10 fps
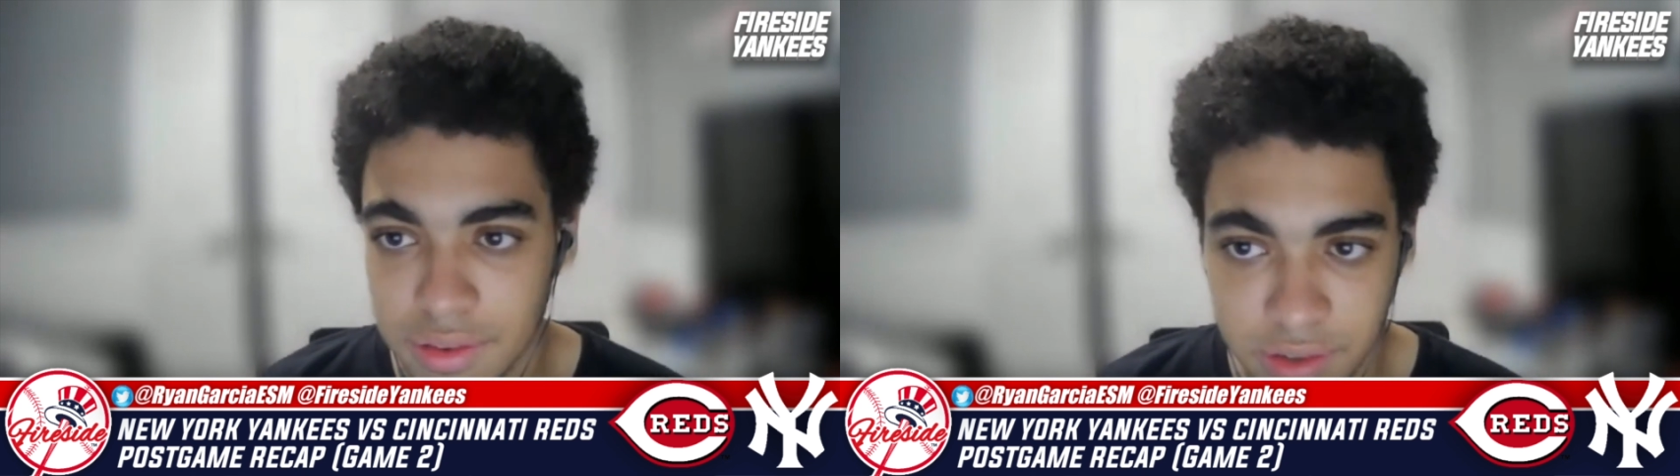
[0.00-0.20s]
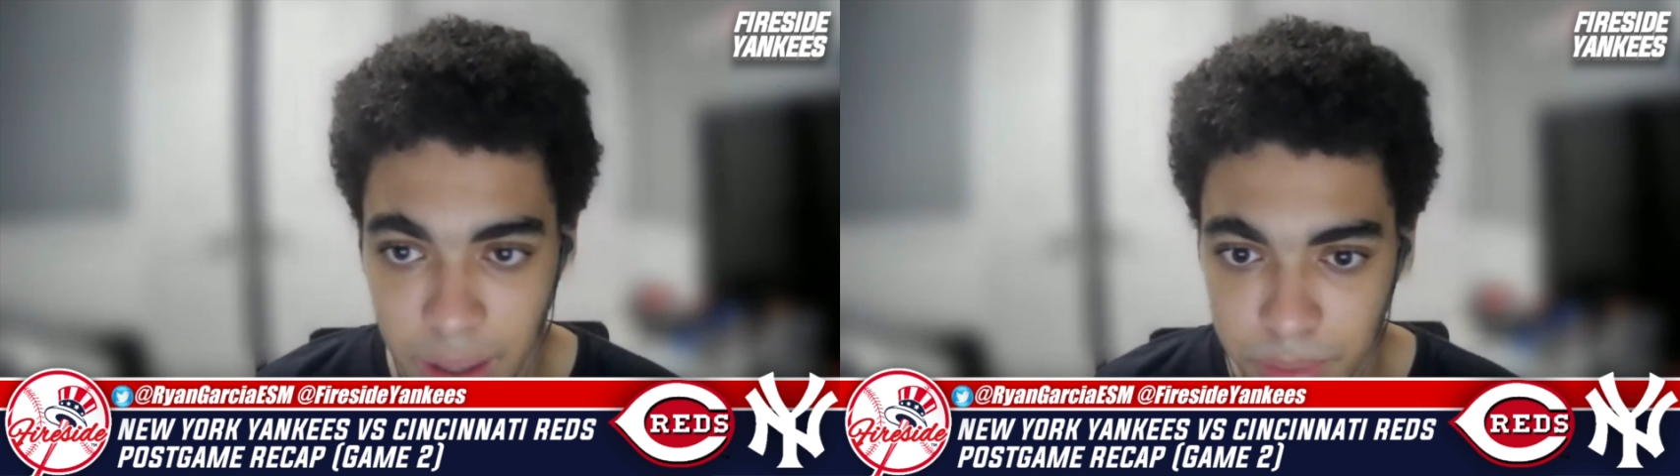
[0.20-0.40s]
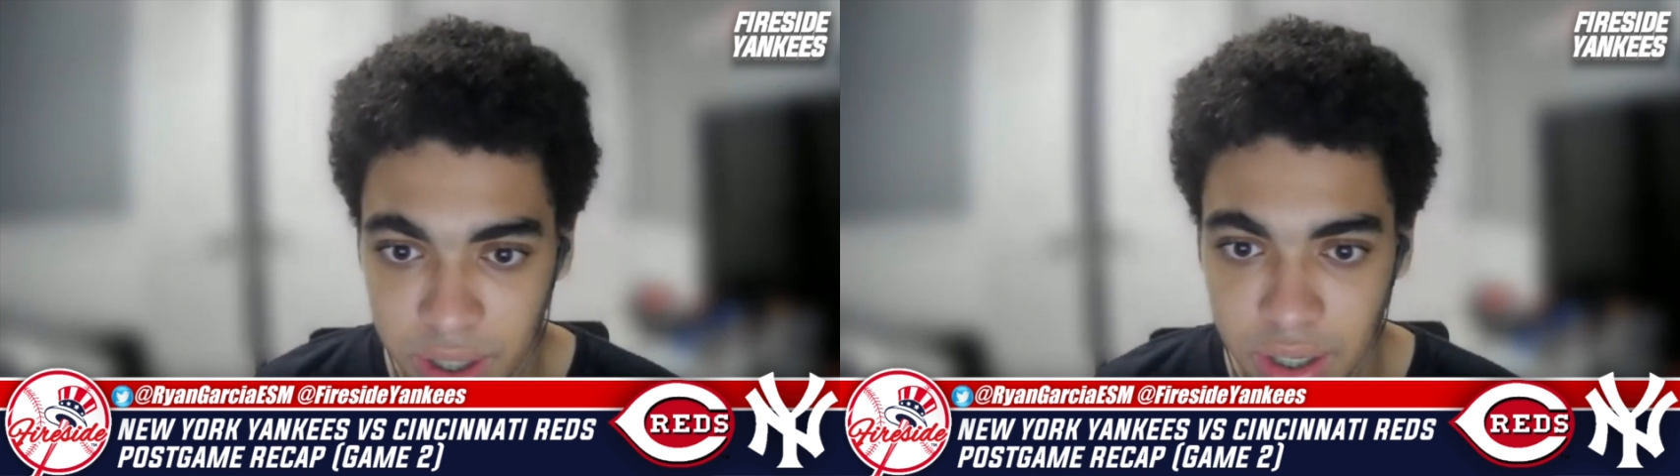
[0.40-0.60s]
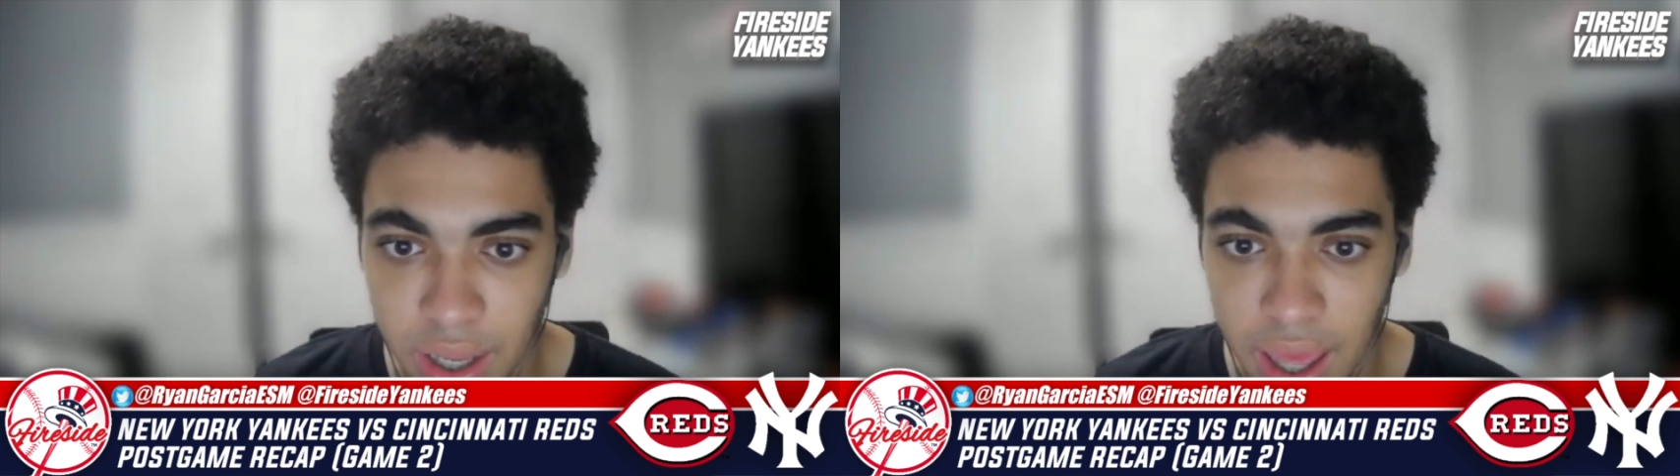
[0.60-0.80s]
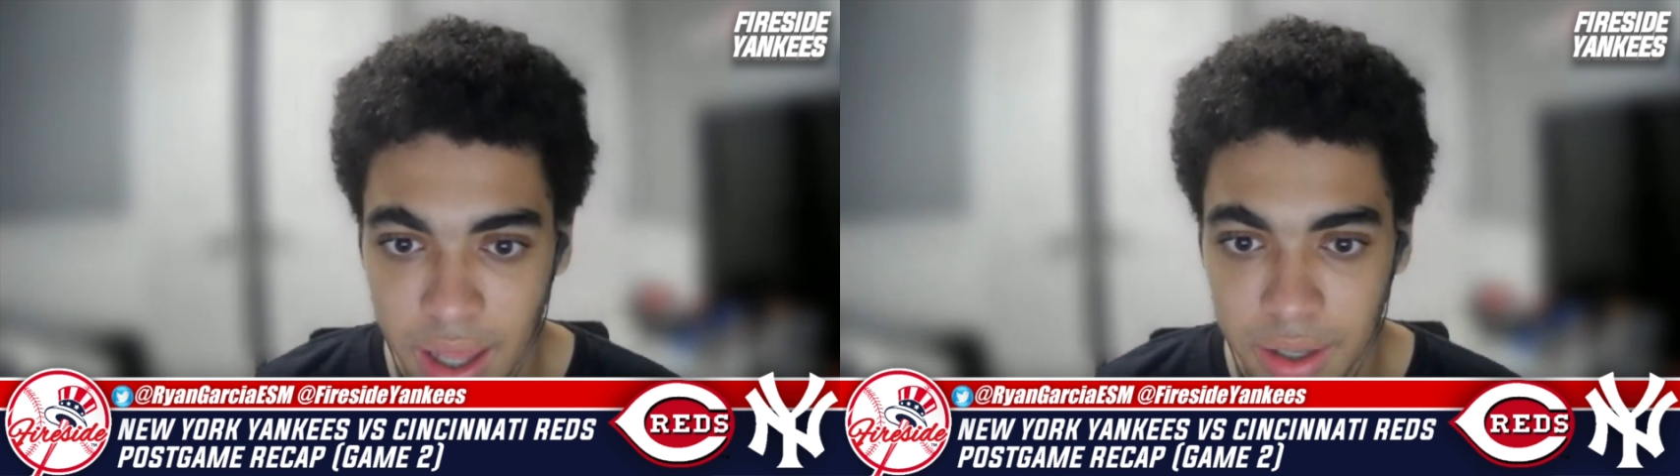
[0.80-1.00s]
step in
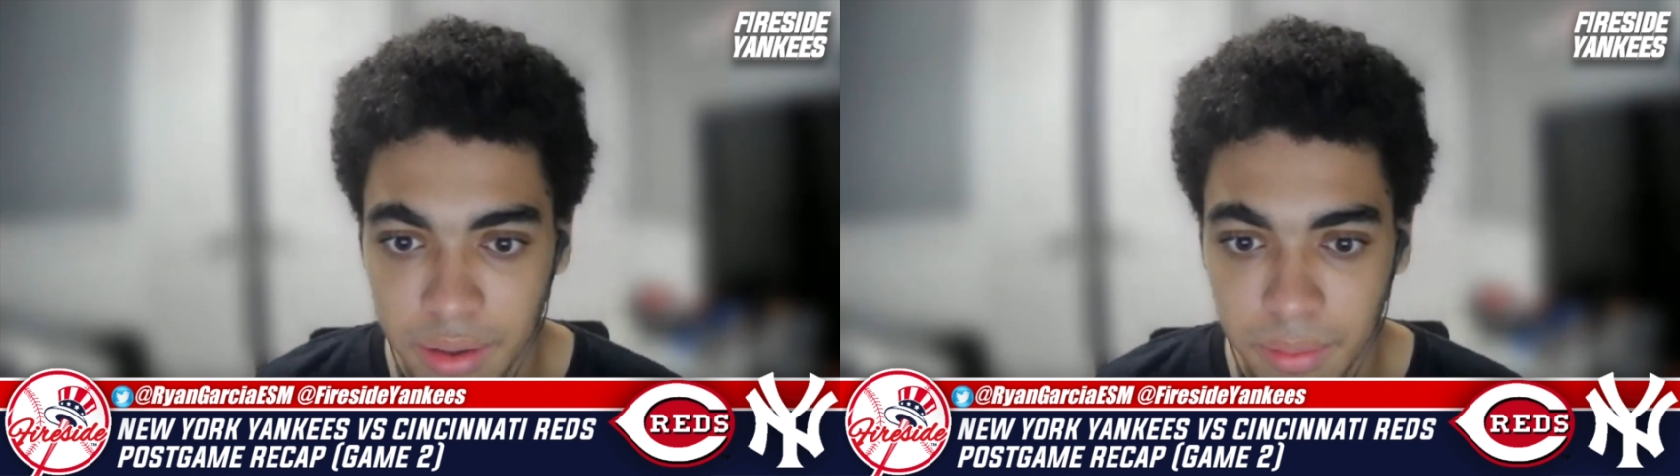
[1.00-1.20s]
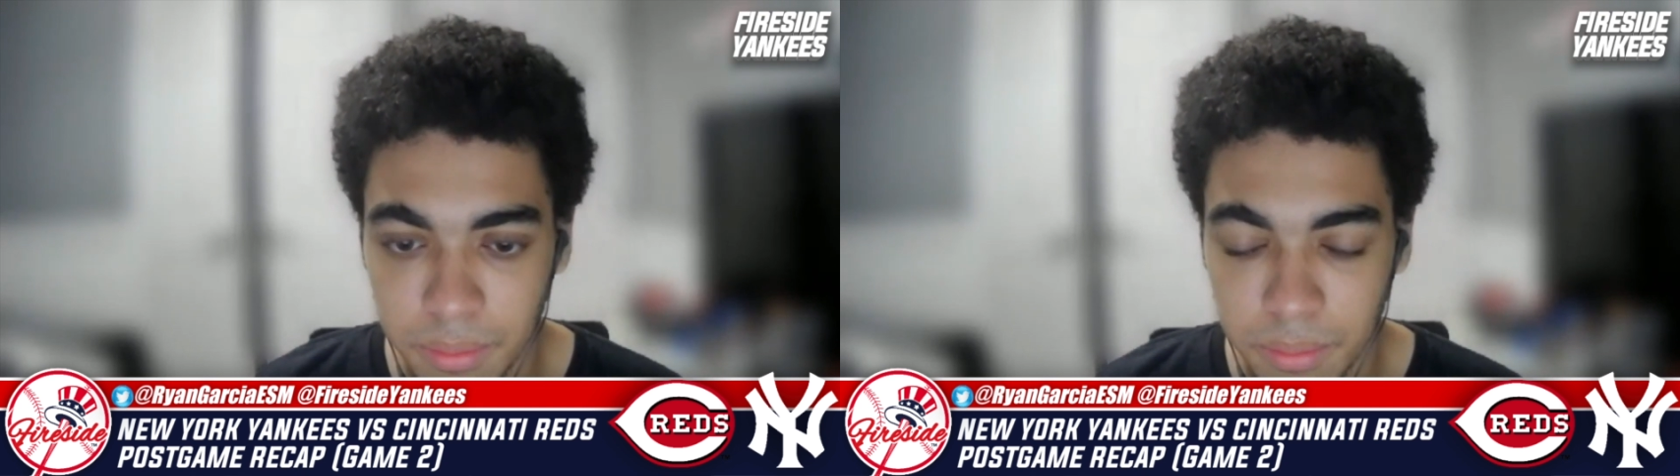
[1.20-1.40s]
and